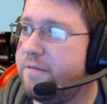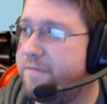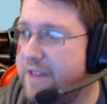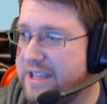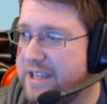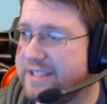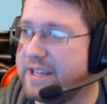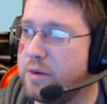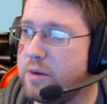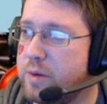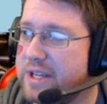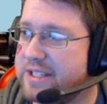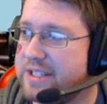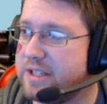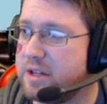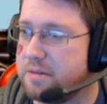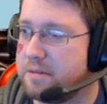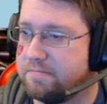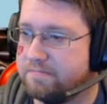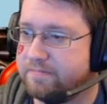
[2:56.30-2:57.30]
Fizzy
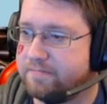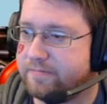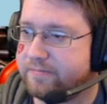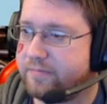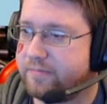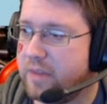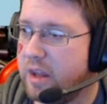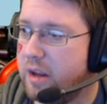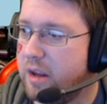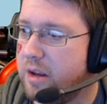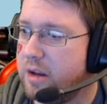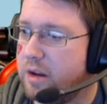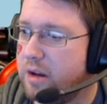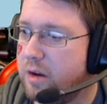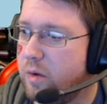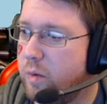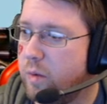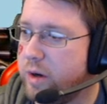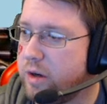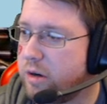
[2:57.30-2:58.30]
wisdom.
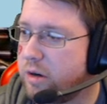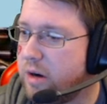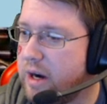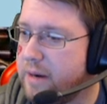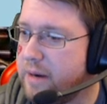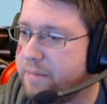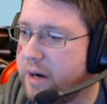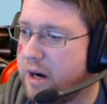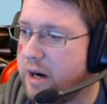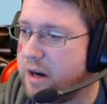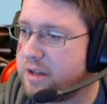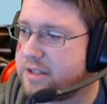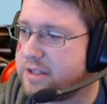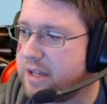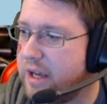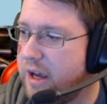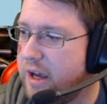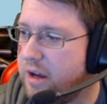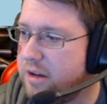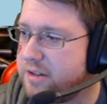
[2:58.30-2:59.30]
When your grandparents'
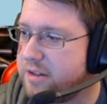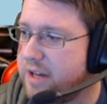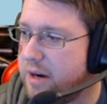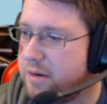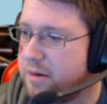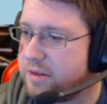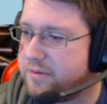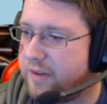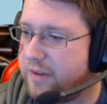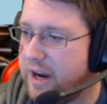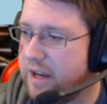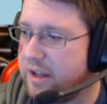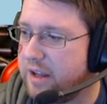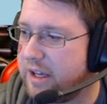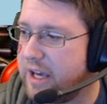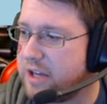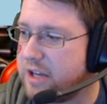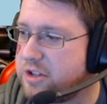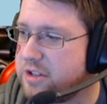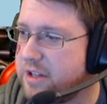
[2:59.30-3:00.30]
Alzheimer's finally
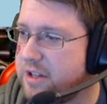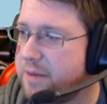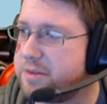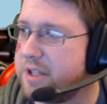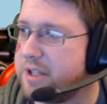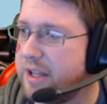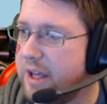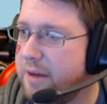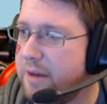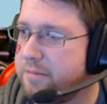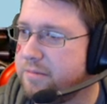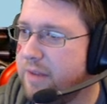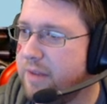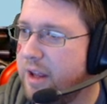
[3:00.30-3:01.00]
catches up to them.